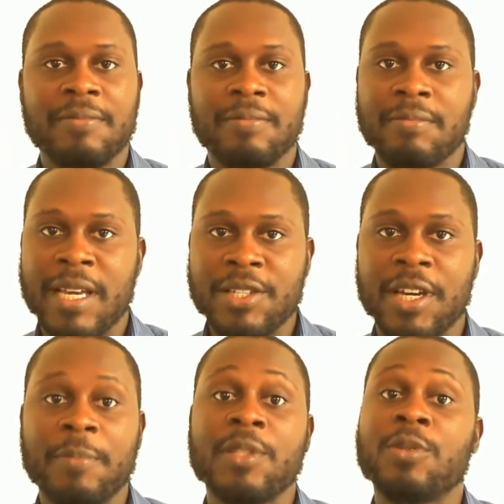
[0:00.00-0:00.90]
My
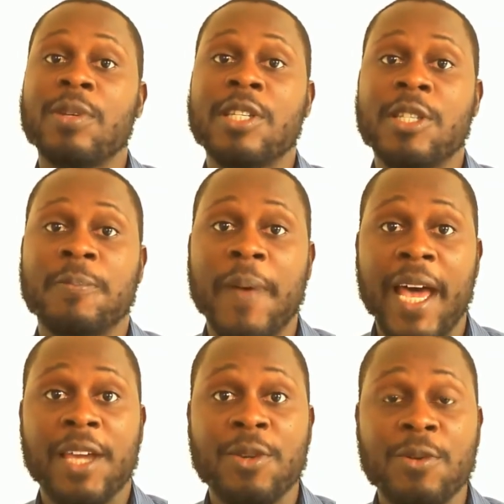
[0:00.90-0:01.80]
job is to
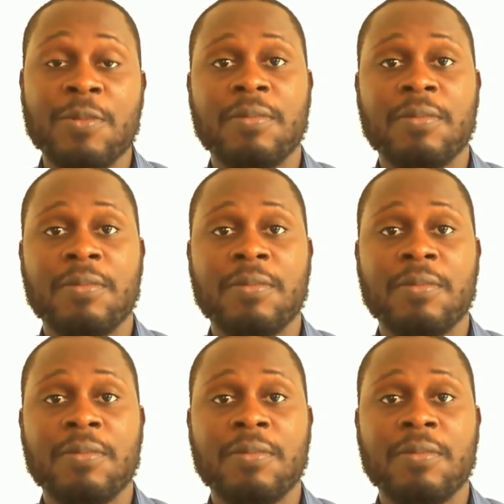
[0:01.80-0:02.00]
inspire you.